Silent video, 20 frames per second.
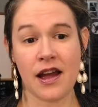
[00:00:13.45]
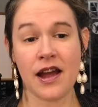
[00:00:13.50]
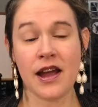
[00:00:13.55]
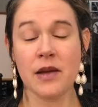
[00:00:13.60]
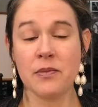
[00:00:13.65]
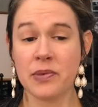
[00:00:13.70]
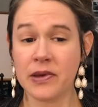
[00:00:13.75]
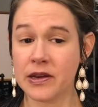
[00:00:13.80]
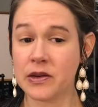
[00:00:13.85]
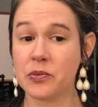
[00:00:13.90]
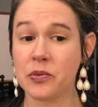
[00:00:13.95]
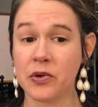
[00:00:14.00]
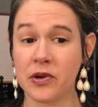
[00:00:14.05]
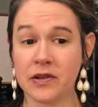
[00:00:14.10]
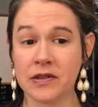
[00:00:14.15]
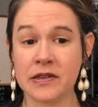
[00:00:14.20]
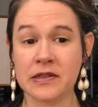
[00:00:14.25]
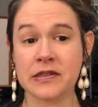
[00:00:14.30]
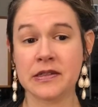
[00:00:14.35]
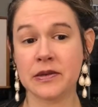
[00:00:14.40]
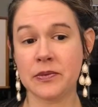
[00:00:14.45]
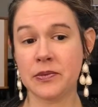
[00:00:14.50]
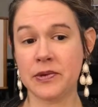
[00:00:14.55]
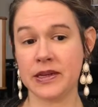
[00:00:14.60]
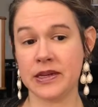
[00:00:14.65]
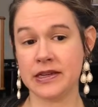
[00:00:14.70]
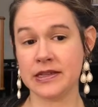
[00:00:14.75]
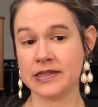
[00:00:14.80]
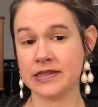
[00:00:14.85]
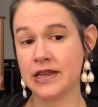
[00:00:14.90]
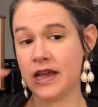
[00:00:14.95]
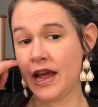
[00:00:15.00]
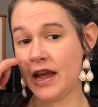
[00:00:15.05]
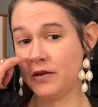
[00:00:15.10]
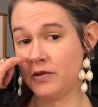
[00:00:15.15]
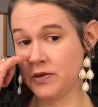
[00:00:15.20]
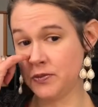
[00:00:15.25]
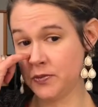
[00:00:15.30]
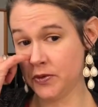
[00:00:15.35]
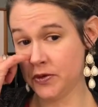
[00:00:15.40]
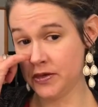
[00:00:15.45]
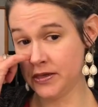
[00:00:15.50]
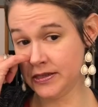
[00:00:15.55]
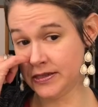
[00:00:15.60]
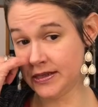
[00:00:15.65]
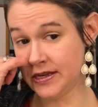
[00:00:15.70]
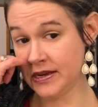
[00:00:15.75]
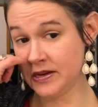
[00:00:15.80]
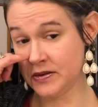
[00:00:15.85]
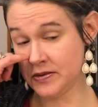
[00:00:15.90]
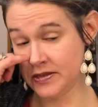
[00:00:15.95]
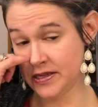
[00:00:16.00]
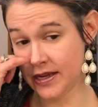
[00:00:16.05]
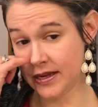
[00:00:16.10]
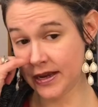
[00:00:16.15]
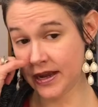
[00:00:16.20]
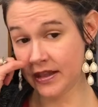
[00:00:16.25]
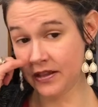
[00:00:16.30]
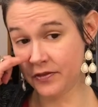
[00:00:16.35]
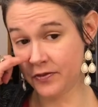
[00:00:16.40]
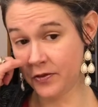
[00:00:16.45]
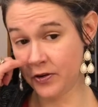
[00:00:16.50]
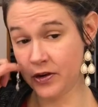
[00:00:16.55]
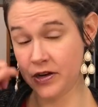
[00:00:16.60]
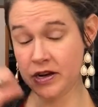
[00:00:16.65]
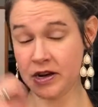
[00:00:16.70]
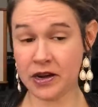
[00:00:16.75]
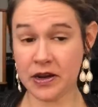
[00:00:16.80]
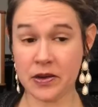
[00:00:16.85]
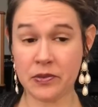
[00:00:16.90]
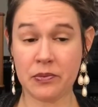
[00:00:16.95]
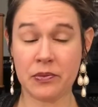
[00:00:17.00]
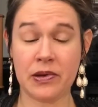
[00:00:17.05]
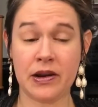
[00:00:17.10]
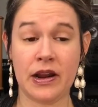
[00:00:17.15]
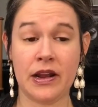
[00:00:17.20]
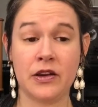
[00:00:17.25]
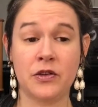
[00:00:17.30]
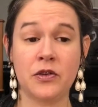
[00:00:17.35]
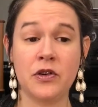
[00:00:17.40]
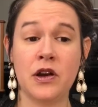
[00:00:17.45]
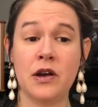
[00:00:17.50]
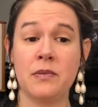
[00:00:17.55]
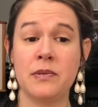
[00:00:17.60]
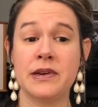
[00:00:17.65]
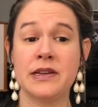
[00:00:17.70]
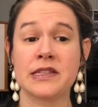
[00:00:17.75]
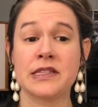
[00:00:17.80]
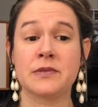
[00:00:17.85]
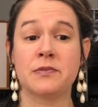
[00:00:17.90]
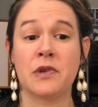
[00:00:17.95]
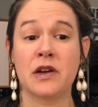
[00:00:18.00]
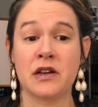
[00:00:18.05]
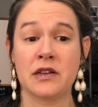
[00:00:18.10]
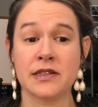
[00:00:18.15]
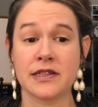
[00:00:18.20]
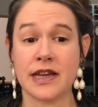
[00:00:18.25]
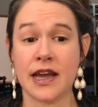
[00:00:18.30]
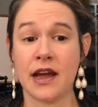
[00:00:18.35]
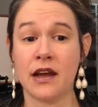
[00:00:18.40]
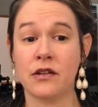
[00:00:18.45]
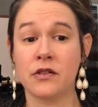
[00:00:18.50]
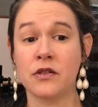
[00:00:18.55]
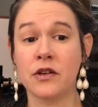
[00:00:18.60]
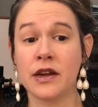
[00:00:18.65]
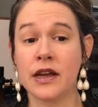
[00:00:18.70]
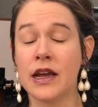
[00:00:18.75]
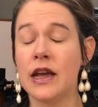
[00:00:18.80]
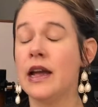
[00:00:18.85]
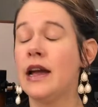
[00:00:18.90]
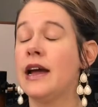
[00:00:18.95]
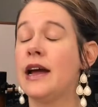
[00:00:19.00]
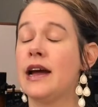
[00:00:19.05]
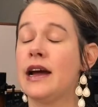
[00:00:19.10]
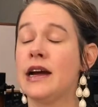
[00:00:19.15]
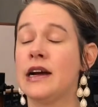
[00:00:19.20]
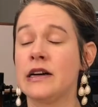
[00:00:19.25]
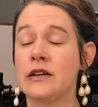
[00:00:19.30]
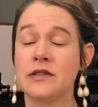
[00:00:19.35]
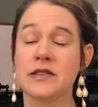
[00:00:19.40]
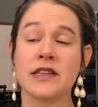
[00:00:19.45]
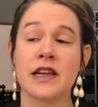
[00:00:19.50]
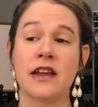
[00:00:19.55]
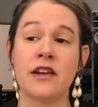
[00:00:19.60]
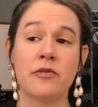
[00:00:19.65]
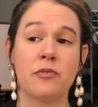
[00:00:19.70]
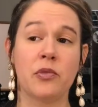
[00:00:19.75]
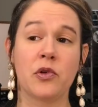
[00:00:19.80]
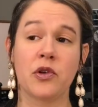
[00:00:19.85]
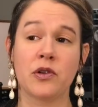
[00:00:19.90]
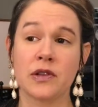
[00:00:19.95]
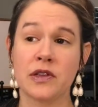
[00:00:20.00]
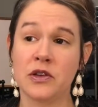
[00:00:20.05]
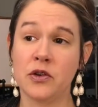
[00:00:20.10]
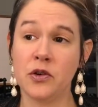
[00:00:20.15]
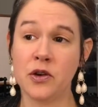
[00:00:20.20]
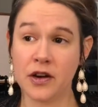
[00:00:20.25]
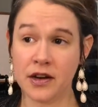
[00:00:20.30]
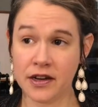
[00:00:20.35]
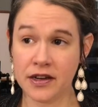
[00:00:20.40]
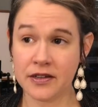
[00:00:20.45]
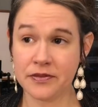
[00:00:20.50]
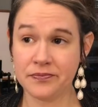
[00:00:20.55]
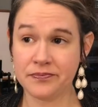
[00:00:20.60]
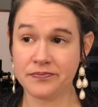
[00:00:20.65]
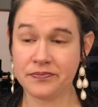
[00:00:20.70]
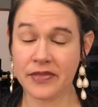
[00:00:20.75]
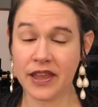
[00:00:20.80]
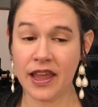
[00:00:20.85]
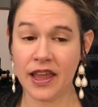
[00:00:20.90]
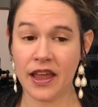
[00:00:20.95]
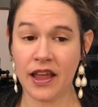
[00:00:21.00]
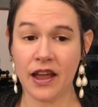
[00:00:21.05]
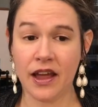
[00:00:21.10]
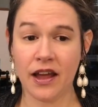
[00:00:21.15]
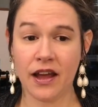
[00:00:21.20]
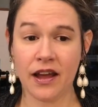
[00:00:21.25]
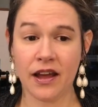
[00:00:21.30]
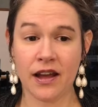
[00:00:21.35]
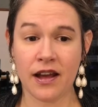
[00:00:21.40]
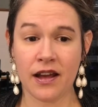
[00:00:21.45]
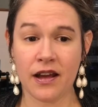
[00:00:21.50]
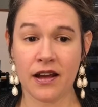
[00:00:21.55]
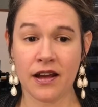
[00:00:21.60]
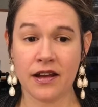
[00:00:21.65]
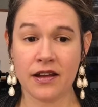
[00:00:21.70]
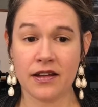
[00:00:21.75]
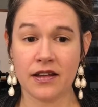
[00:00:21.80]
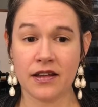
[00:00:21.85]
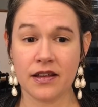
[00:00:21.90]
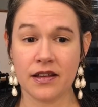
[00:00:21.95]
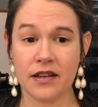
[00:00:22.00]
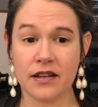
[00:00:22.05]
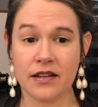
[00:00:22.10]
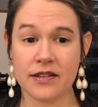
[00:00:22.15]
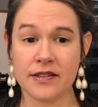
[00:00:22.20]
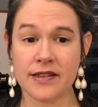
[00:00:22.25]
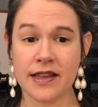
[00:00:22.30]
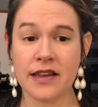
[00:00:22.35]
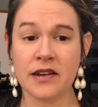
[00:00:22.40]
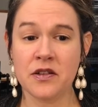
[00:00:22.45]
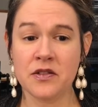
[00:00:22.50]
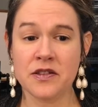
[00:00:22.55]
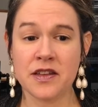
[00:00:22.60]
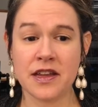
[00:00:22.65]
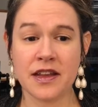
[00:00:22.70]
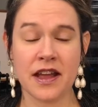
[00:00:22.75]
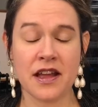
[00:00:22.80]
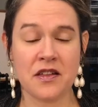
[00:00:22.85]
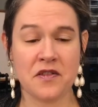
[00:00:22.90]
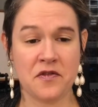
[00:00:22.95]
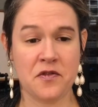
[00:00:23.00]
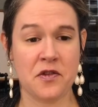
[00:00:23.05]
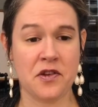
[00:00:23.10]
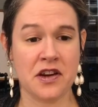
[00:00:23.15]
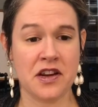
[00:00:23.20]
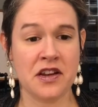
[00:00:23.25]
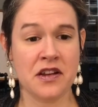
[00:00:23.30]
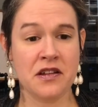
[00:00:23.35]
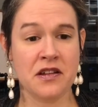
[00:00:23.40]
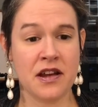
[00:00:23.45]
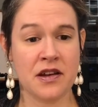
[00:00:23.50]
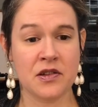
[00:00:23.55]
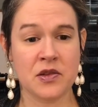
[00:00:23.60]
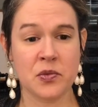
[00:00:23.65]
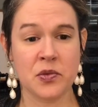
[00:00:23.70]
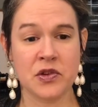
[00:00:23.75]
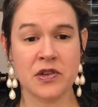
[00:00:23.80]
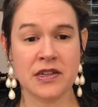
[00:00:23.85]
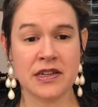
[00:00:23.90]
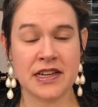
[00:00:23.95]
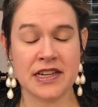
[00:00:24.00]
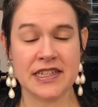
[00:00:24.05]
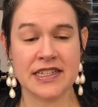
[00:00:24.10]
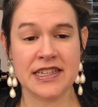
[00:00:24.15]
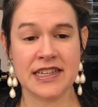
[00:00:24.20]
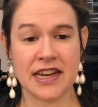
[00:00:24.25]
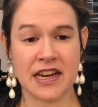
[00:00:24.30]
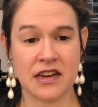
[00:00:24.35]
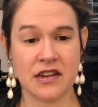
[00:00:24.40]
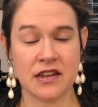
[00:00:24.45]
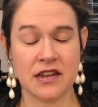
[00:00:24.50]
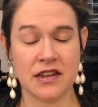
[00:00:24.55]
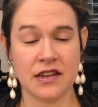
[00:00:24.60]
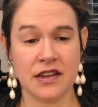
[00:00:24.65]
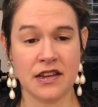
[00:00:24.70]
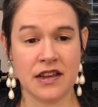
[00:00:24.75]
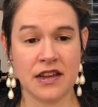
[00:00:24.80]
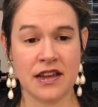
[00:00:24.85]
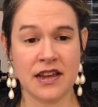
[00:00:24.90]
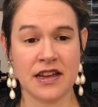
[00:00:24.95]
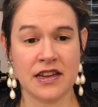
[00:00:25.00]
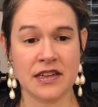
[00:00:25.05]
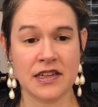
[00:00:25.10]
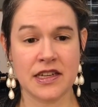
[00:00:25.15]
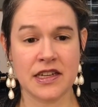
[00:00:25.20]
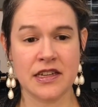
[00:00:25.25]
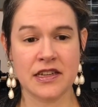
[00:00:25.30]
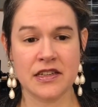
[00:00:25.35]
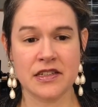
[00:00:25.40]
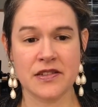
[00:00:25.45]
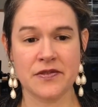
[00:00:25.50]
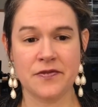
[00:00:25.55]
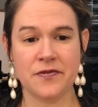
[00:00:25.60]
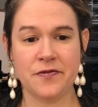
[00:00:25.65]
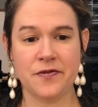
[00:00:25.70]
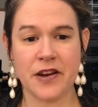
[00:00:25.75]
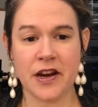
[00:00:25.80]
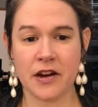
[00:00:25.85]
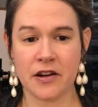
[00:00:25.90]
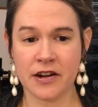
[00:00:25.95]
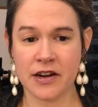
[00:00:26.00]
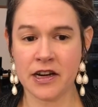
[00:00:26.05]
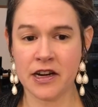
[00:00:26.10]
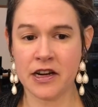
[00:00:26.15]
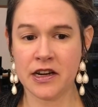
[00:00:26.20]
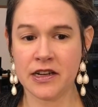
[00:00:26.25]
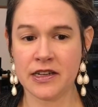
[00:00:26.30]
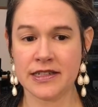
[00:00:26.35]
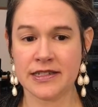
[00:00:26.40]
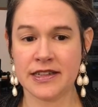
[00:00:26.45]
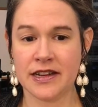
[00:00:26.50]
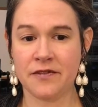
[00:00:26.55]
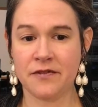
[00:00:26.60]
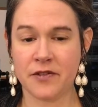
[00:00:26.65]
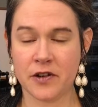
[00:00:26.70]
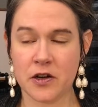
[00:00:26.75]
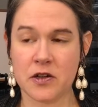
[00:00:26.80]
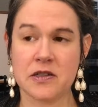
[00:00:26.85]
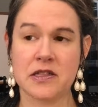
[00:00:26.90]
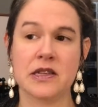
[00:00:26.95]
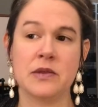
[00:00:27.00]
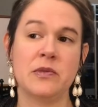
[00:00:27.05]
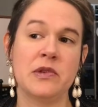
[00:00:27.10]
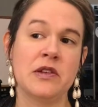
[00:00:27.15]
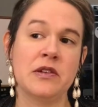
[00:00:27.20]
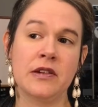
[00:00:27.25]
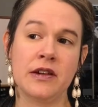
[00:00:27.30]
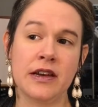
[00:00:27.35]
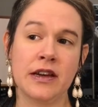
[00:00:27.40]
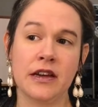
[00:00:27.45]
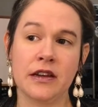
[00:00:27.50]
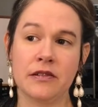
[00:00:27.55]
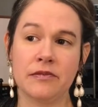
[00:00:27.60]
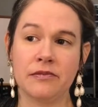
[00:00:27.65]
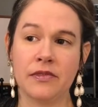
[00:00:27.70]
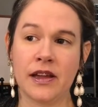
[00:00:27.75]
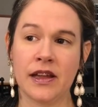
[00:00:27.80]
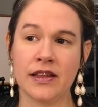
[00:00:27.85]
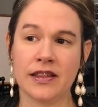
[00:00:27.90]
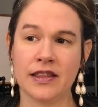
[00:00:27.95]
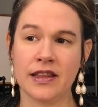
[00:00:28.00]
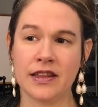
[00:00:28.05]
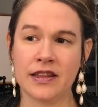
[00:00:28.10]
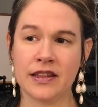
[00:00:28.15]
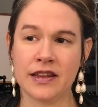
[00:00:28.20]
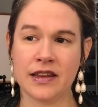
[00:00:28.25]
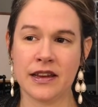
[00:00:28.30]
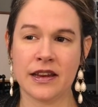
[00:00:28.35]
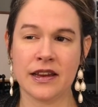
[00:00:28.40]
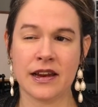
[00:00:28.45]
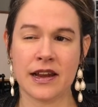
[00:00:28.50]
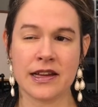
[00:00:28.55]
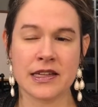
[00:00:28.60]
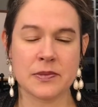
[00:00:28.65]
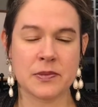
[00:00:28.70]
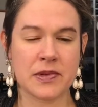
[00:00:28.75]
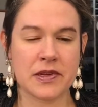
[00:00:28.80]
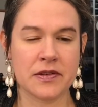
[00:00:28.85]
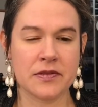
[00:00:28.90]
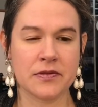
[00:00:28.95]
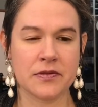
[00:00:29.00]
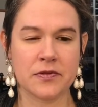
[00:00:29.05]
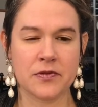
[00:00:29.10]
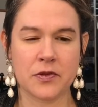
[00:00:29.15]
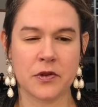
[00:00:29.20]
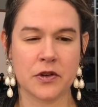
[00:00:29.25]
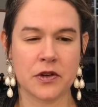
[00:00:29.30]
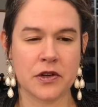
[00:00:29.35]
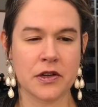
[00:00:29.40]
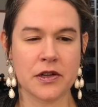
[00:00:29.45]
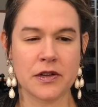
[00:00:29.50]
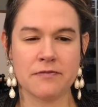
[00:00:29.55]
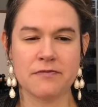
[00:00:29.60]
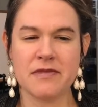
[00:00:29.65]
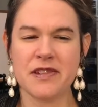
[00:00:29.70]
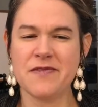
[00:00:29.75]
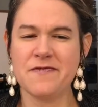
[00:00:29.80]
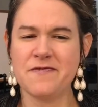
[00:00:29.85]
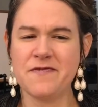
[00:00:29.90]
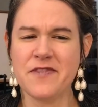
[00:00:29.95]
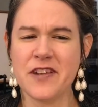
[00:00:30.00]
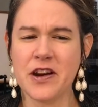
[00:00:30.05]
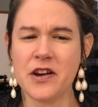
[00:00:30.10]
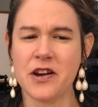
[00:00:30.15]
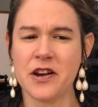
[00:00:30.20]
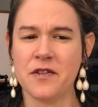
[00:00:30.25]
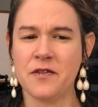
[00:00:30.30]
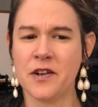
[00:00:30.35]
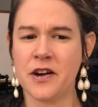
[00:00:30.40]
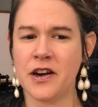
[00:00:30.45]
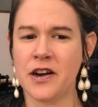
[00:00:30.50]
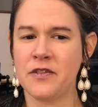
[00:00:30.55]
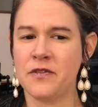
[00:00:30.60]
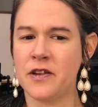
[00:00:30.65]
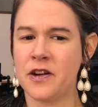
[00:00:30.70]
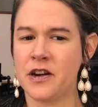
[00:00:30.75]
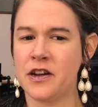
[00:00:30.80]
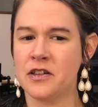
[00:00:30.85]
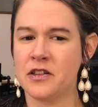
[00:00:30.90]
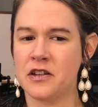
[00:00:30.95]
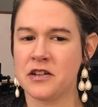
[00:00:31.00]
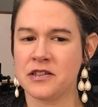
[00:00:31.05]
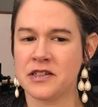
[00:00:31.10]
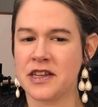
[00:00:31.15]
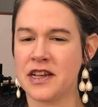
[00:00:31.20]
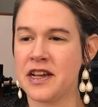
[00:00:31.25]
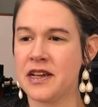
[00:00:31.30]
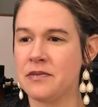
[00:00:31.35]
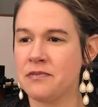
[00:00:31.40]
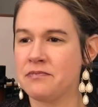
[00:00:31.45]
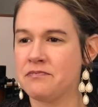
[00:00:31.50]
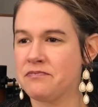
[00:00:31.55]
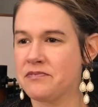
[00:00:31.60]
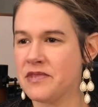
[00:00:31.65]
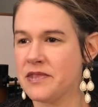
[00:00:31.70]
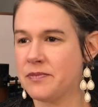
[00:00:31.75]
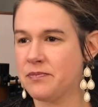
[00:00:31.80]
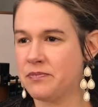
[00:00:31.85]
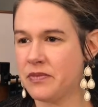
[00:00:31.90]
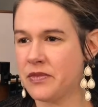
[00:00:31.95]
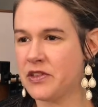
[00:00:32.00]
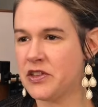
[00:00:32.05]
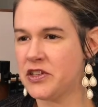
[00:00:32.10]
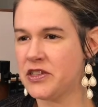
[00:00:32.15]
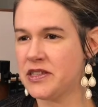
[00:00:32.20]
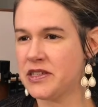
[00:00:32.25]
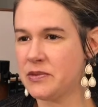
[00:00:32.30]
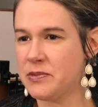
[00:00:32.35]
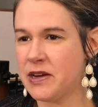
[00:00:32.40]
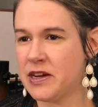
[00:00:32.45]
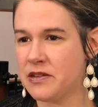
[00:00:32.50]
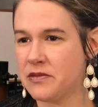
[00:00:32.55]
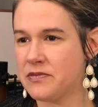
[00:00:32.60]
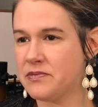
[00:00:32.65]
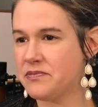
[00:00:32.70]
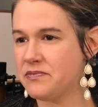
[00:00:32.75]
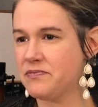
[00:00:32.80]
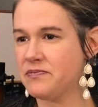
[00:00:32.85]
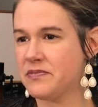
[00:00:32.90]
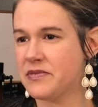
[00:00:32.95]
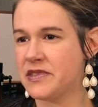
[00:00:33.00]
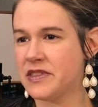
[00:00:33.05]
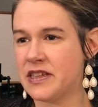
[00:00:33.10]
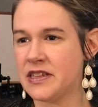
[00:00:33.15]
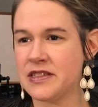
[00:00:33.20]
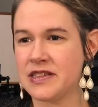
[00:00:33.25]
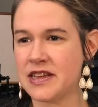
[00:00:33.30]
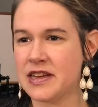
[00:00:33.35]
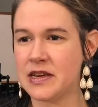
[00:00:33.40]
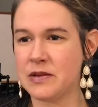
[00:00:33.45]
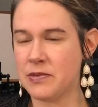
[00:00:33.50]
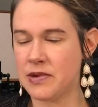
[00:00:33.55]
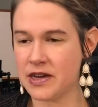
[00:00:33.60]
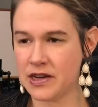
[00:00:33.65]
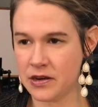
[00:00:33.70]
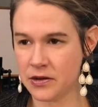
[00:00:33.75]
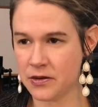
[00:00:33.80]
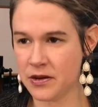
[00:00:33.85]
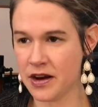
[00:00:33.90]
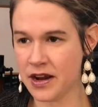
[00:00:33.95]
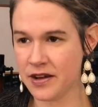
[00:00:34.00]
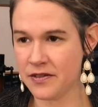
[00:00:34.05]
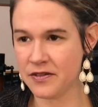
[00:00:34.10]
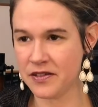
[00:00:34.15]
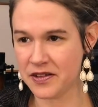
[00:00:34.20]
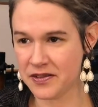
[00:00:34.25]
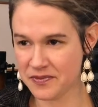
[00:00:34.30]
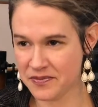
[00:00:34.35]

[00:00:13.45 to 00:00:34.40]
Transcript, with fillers: I picked Portland because I was born in San Jose, California, but I grew up in a small town outside of Portland, Oregon. Uh, San Jose, California, I was born in 1980, and it is a very diverse community. I think that it has been for a very, very, very long time, just about since anybody arrived.